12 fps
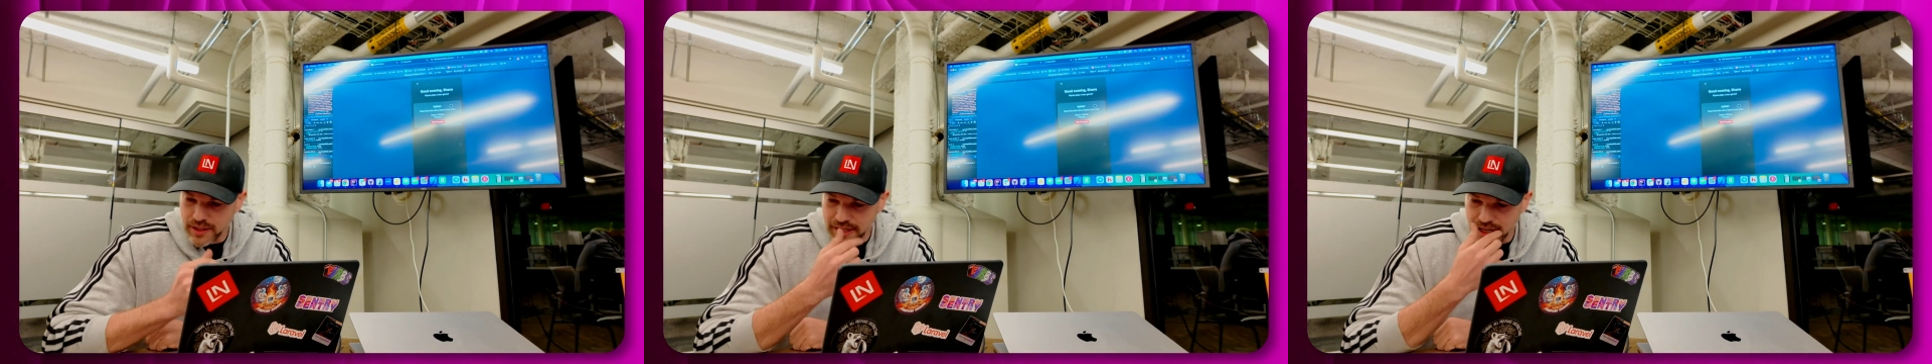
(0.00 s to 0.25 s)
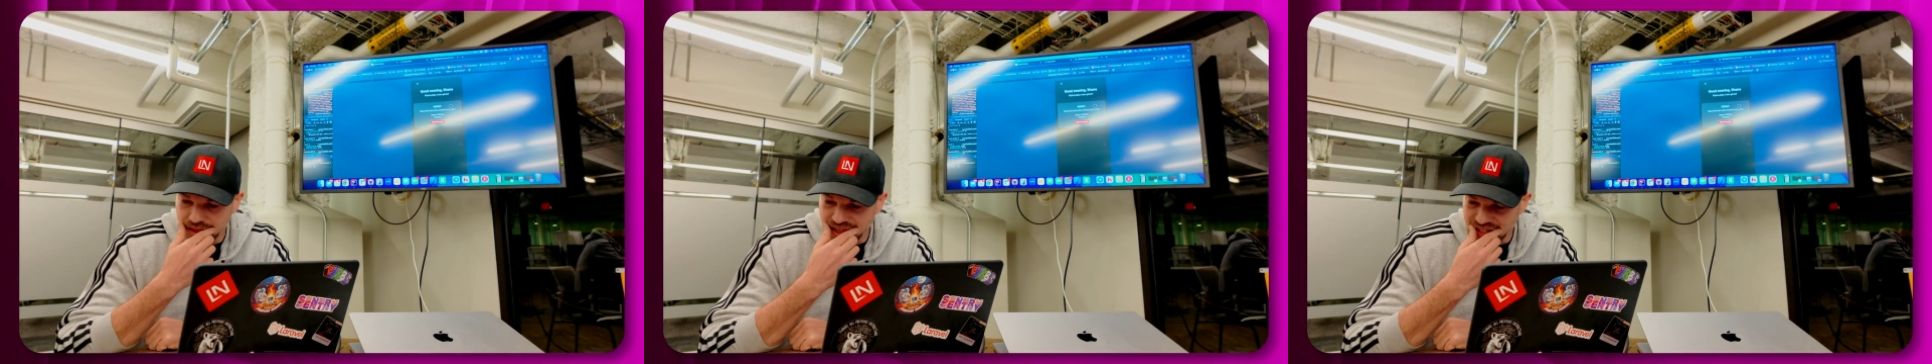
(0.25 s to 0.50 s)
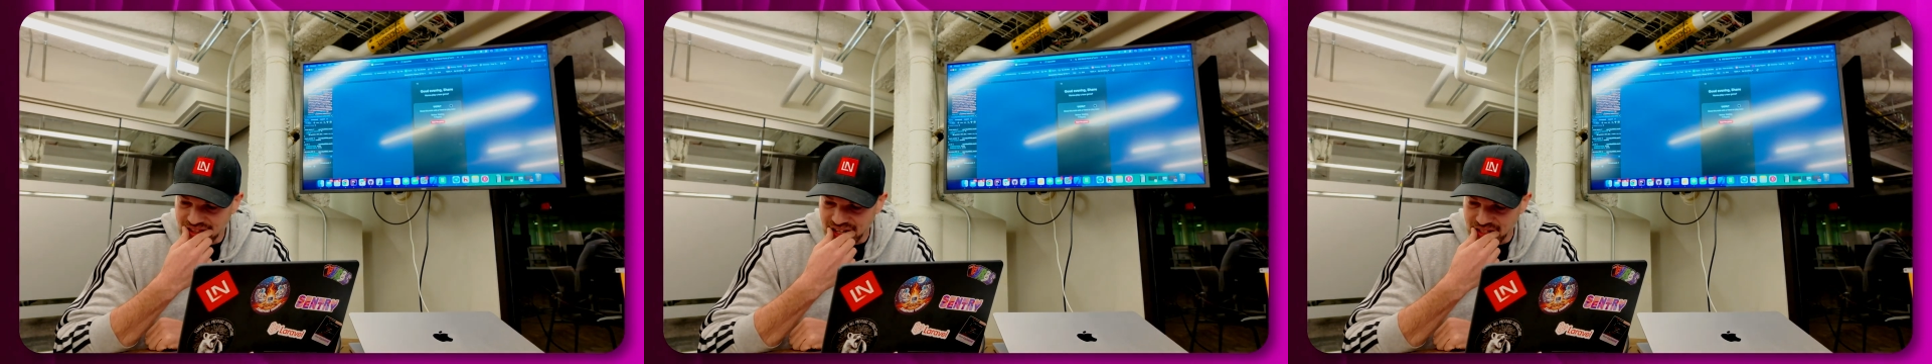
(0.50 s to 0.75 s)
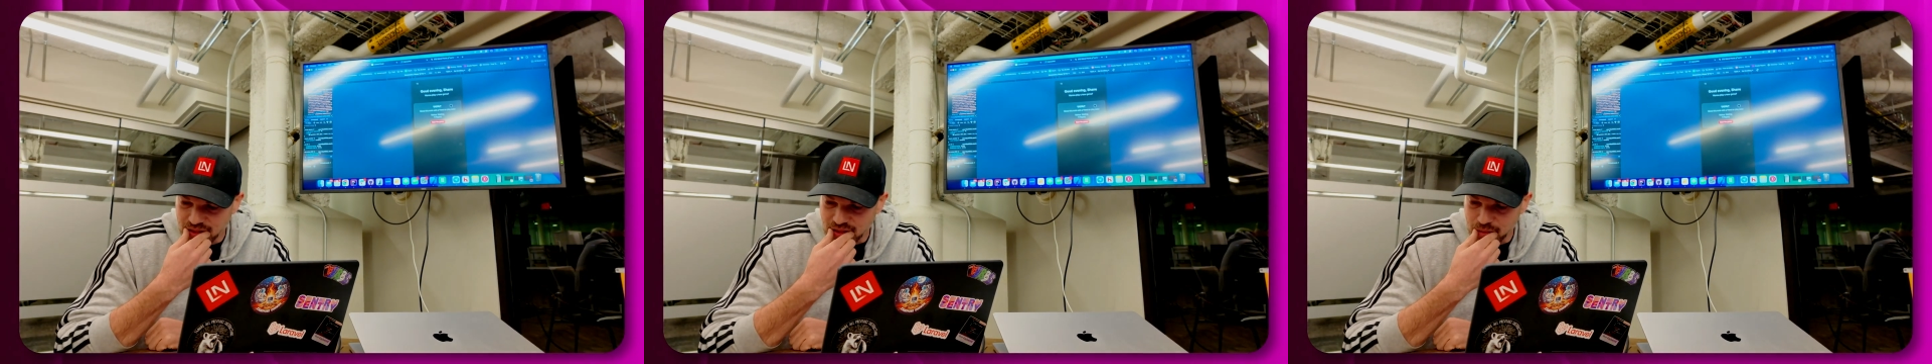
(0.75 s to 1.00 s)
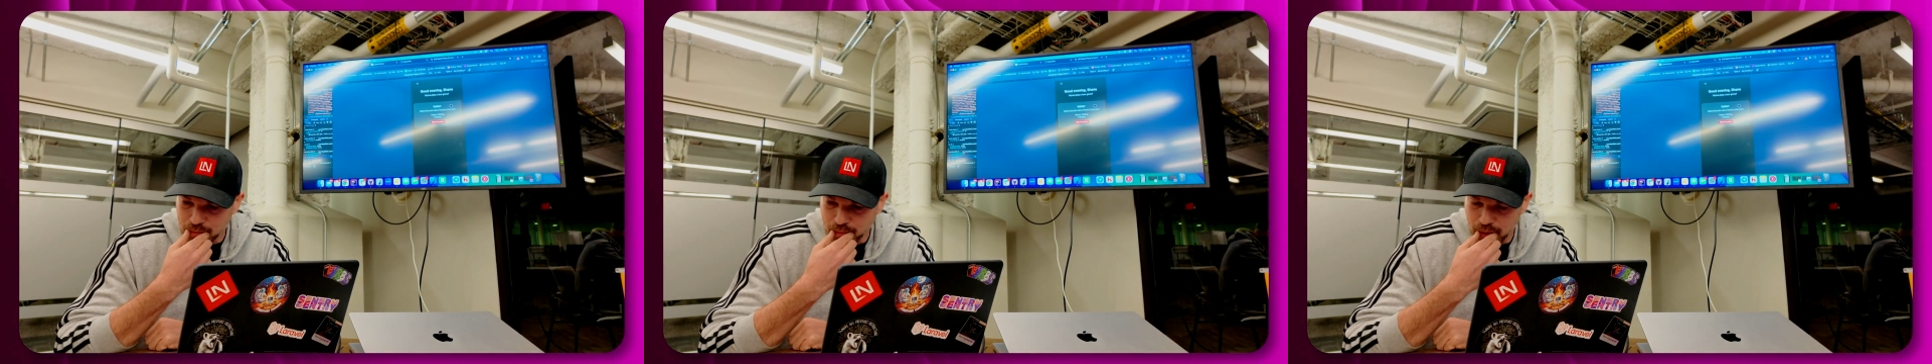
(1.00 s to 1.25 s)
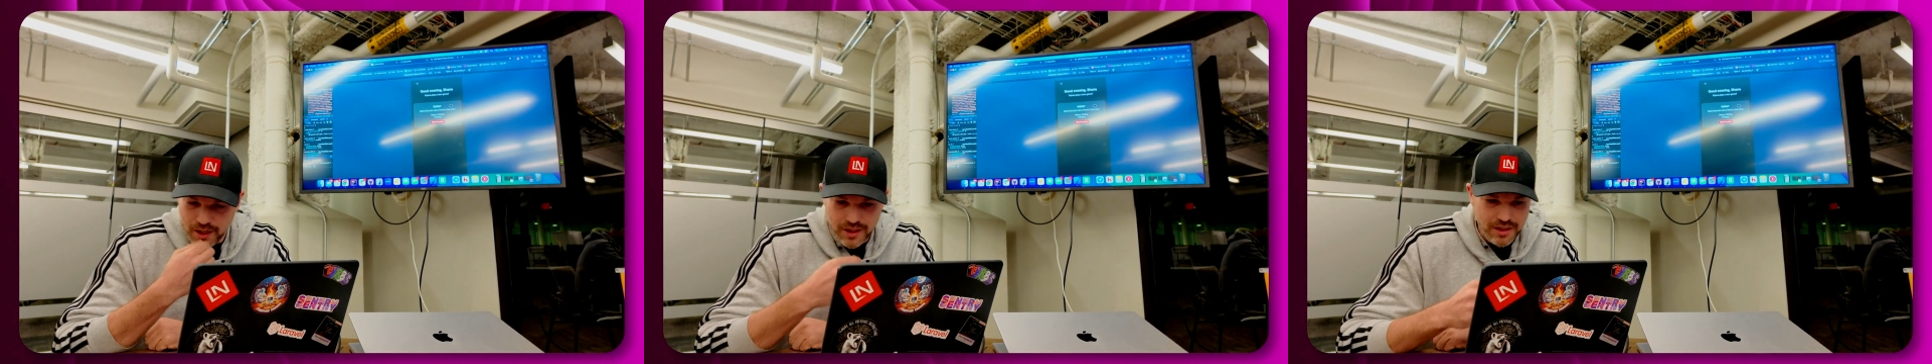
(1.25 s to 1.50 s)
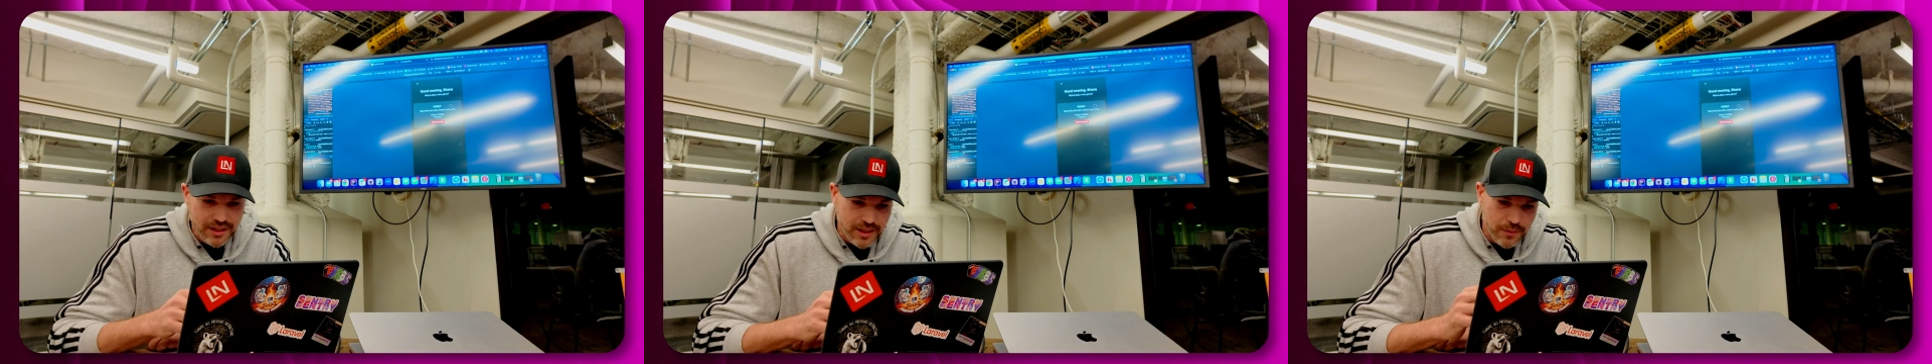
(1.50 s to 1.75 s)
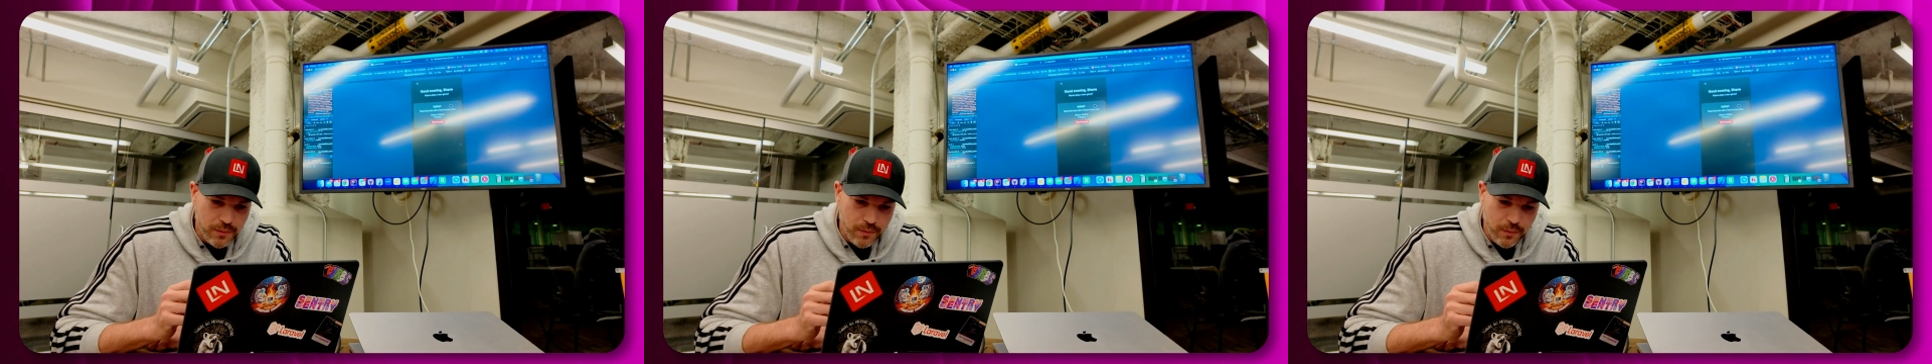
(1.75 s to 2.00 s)
And I think that's
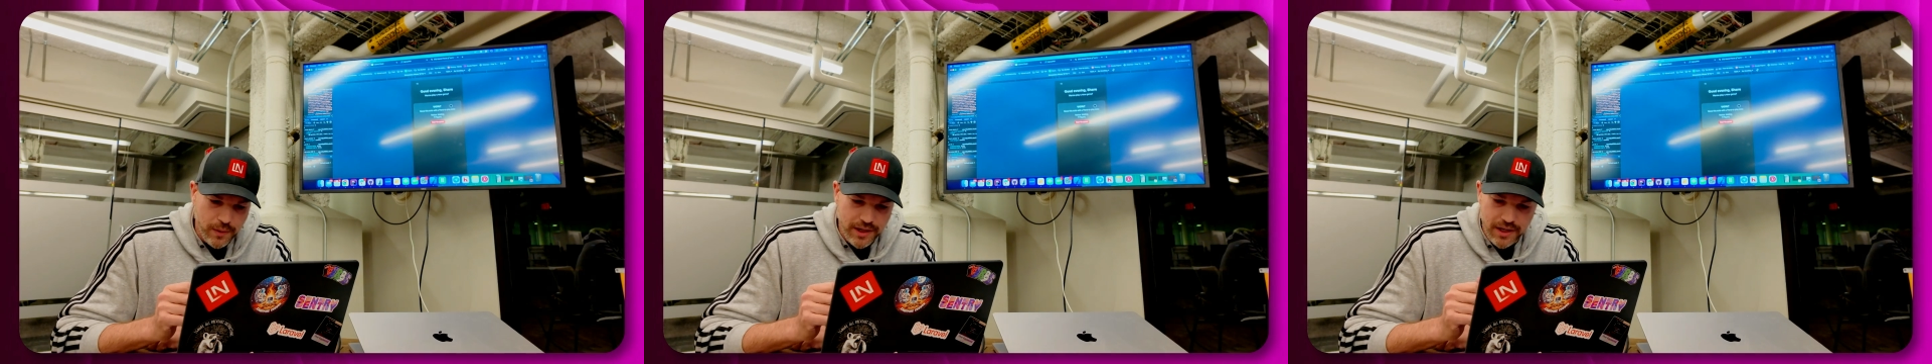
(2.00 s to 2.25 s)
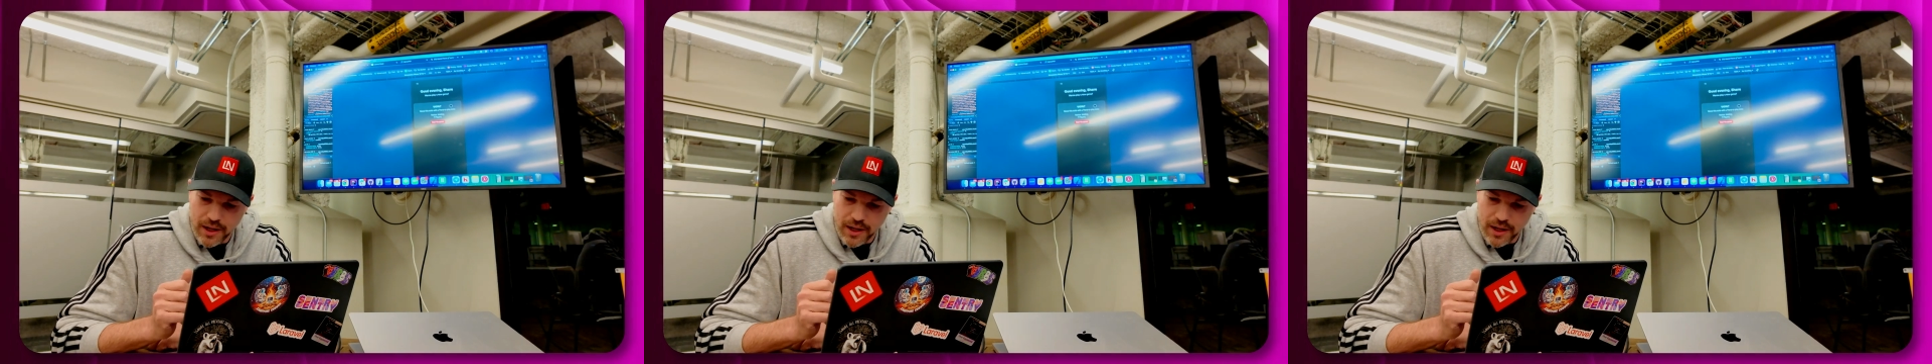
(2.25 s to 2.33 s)
partly where